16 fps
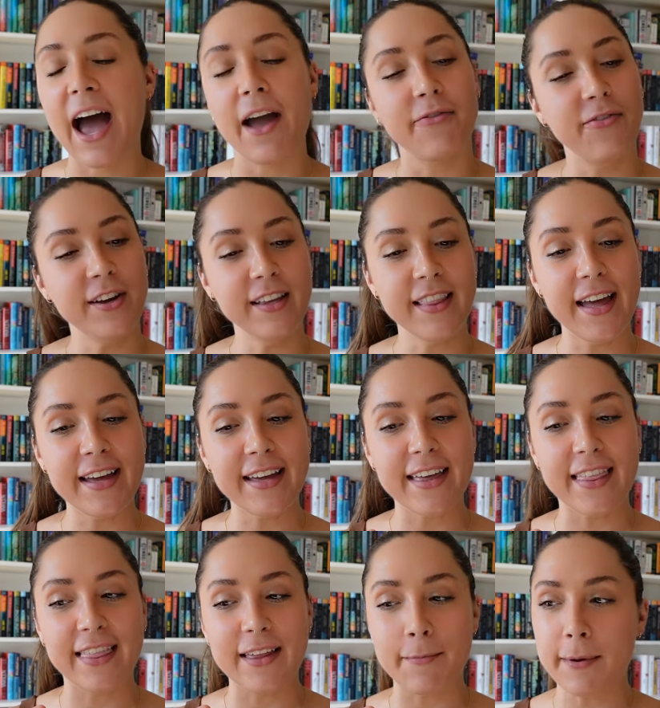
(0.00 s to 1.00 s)
I feel like
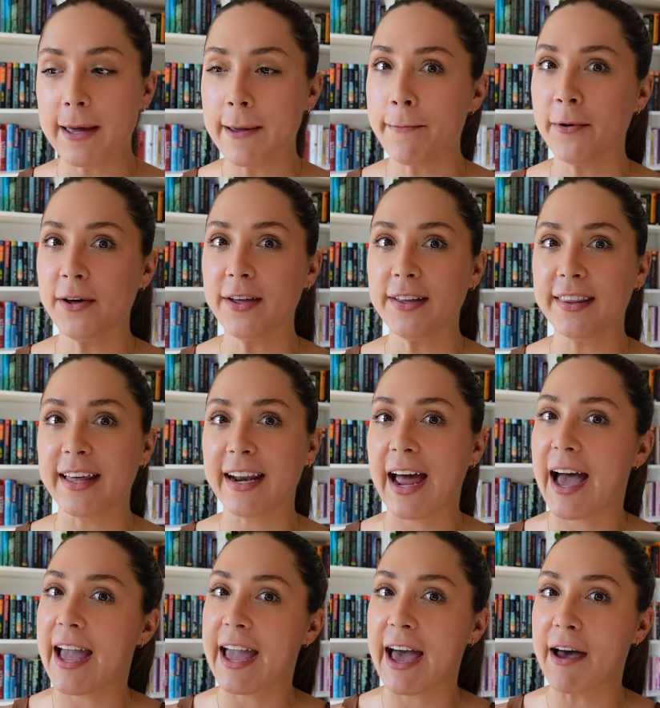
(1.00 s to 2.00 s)
the people that
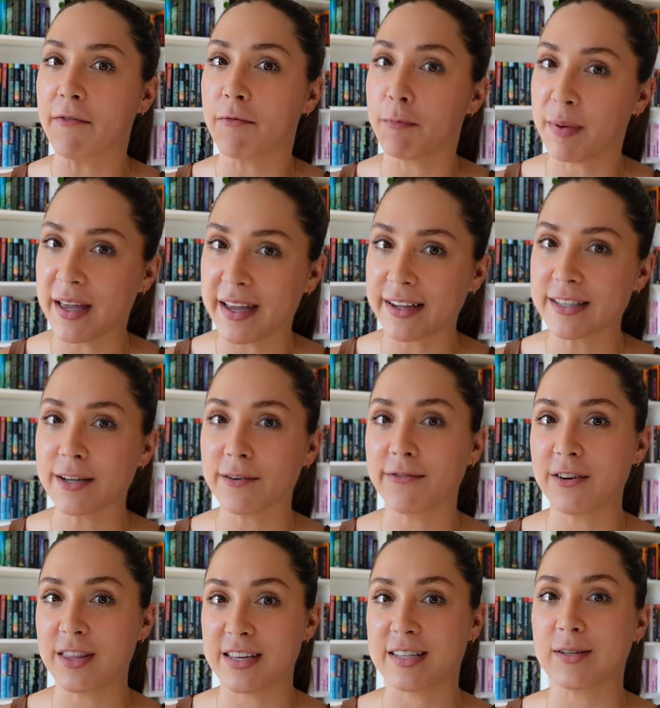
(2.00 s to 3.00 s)
I have picked
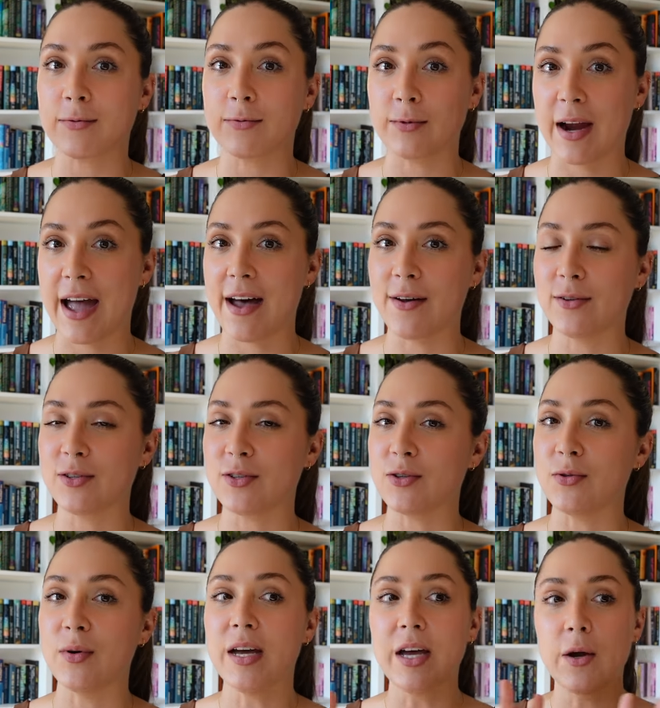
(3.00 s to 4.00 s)
for this round
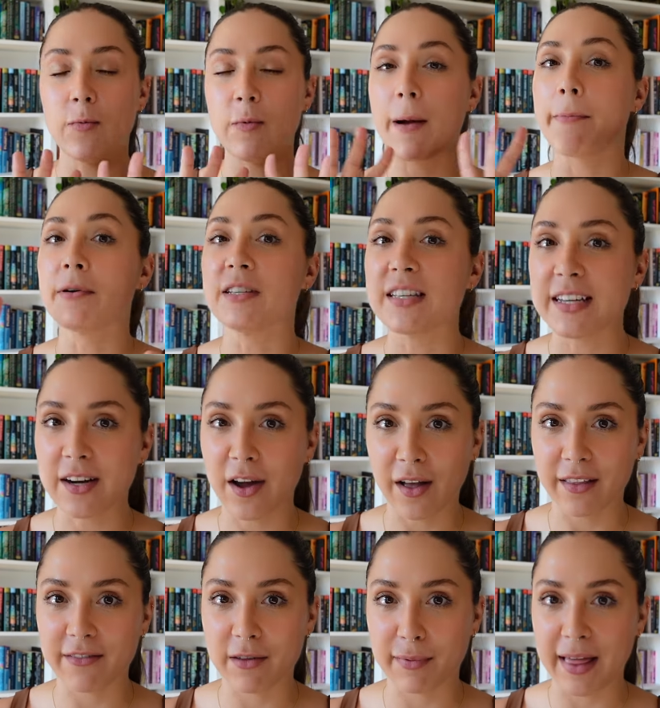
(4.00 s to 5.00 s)
to represent
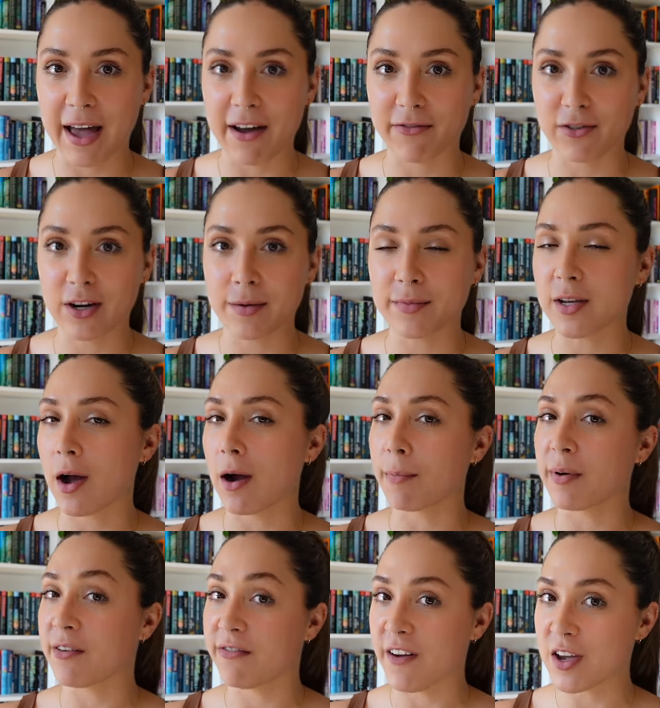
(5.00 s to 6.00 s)
all of the platforms are
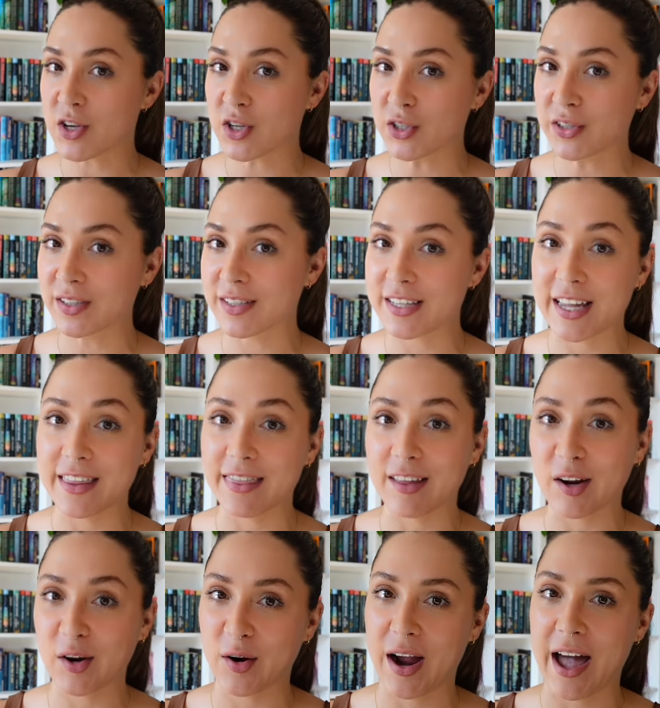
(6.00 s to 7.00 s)
professionals in
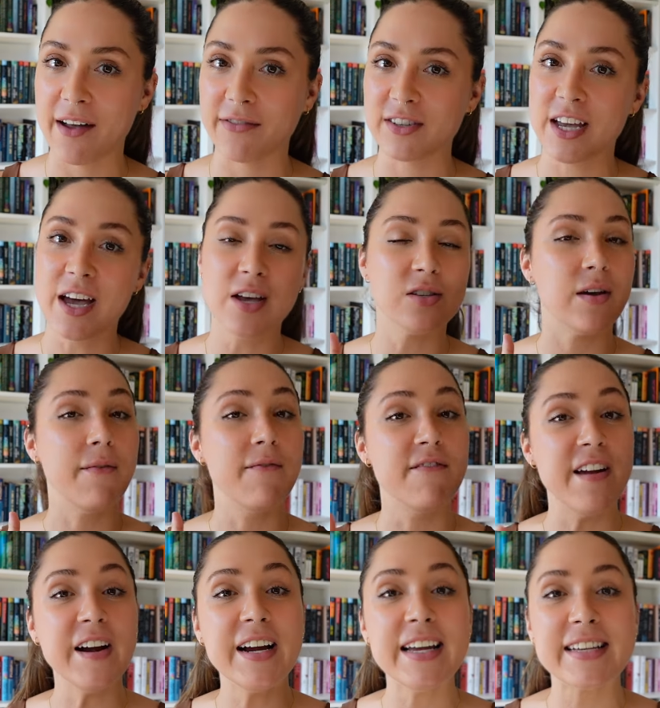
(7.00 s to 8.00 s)
their craft. So I'm
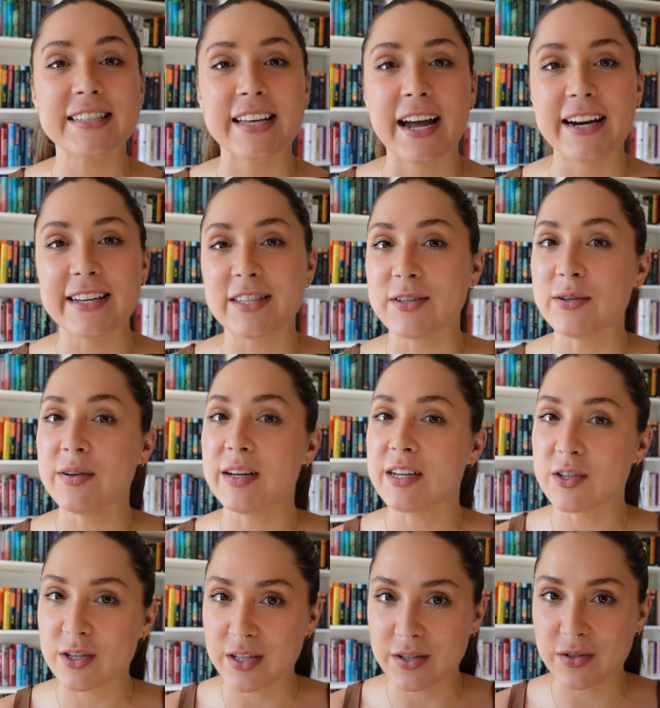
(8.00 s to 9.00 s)
very excited to
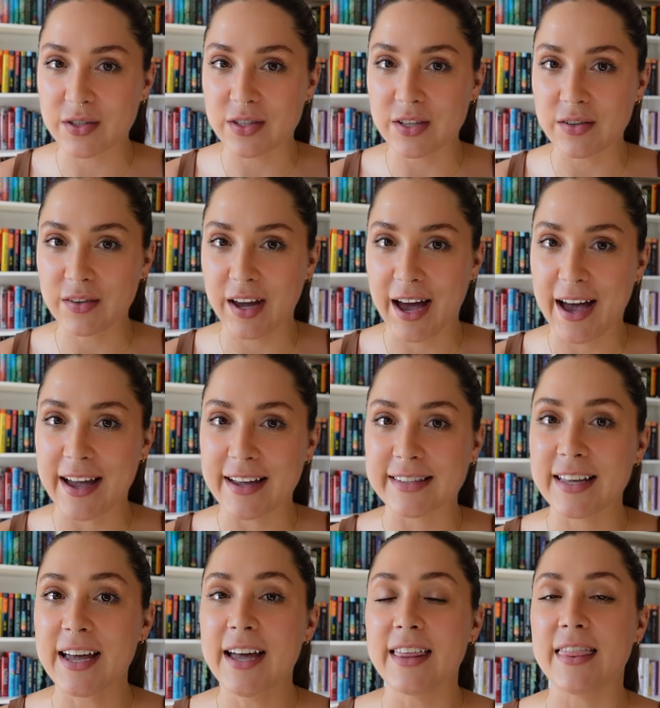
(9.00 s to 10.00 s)
introduce to you
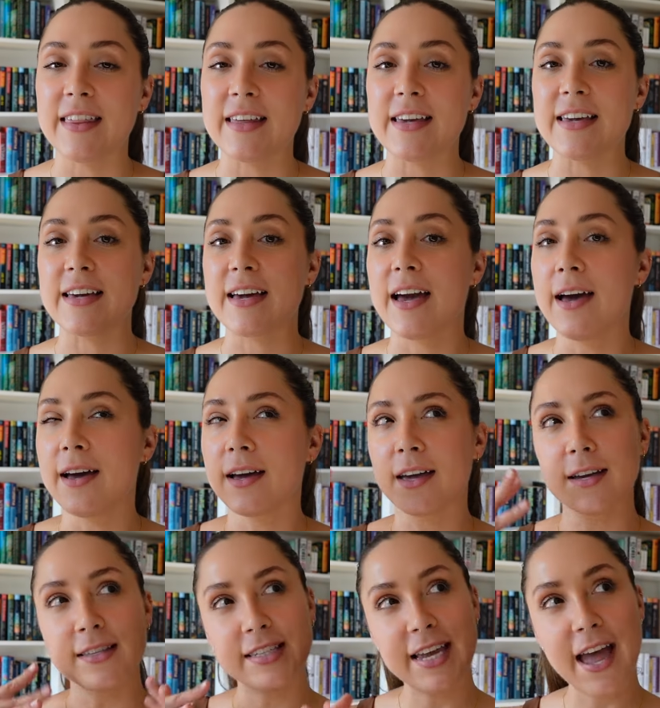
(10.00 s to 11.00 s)
guys the
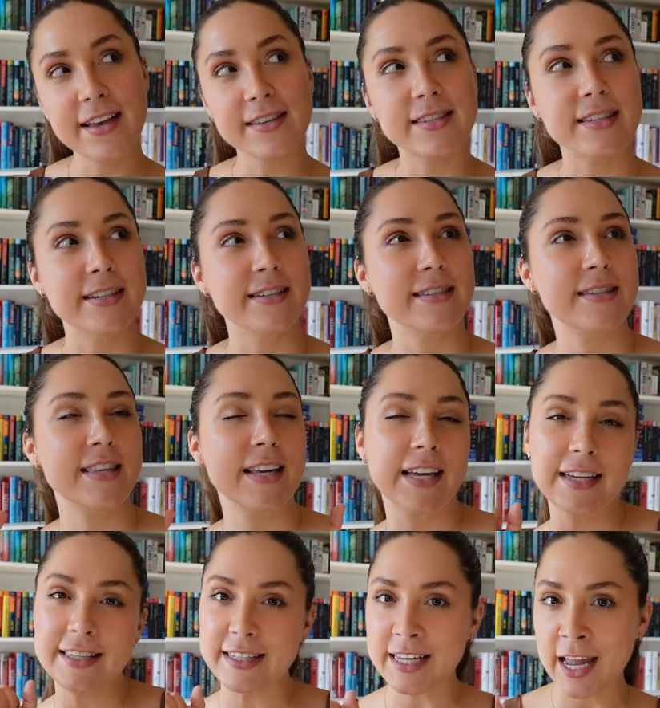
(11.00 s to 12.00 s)
contestants, the
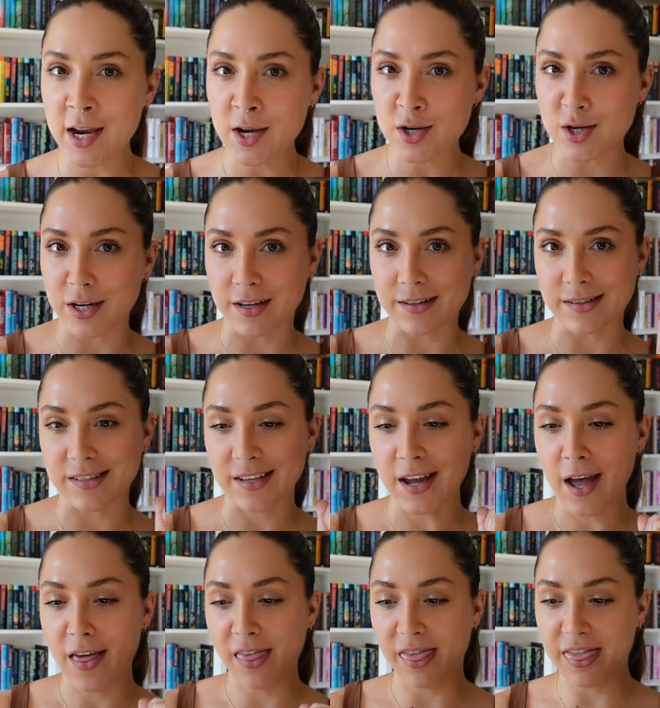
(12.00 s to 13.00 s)
contenders,
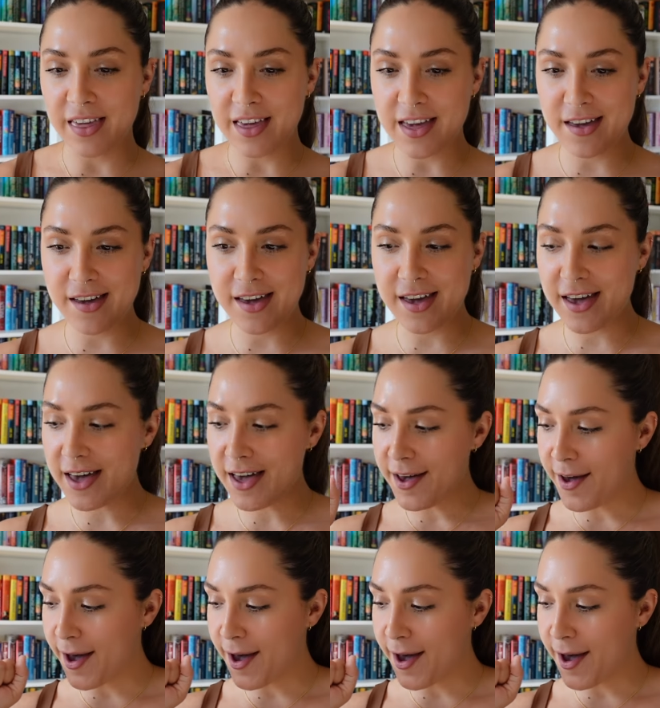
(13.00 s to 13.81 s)
the